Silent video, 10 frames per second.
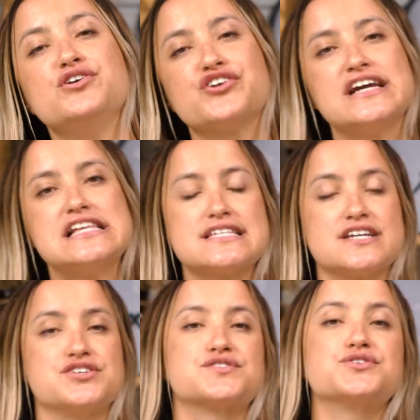nutrients
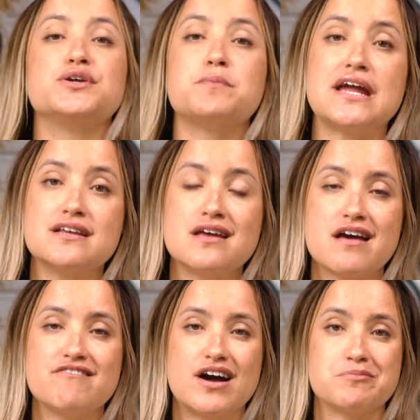such as
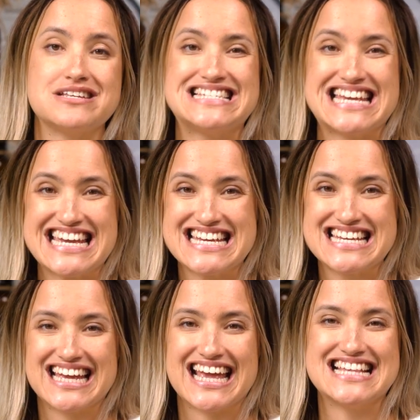glutamine, vitamin
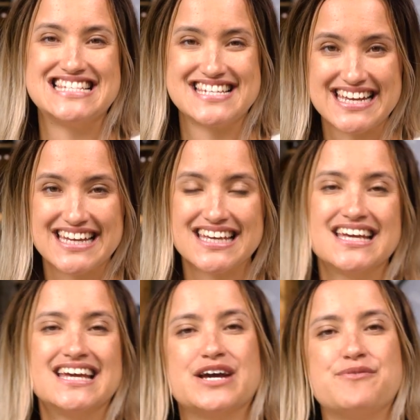D, and
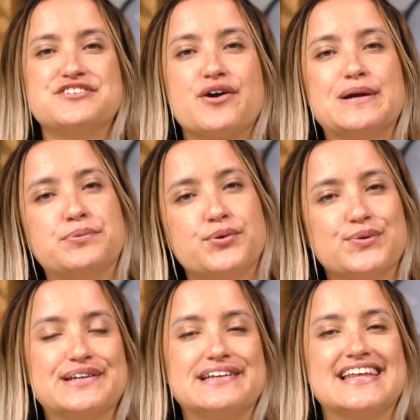zinc, which are
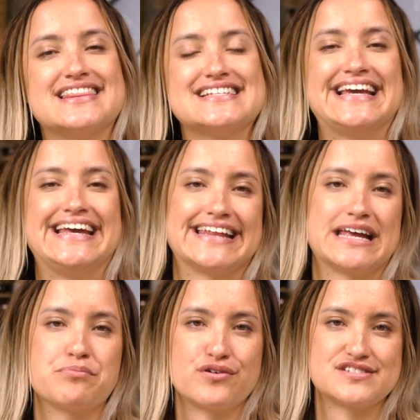important in this
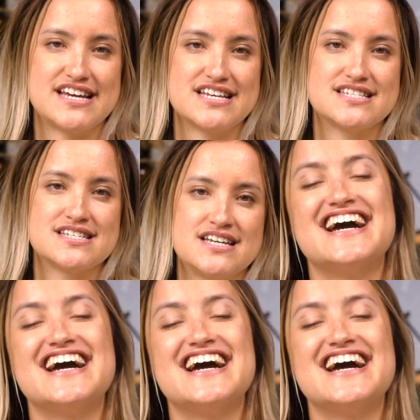healing process.